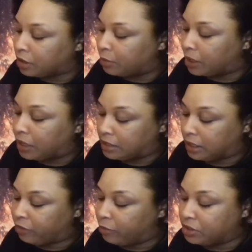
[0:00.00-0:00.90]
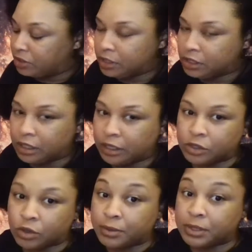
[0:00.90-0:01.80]
My contact information is in the
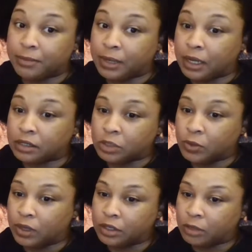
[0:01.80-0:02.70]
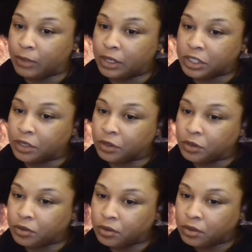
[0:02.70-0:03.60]
description box as well as on my channel.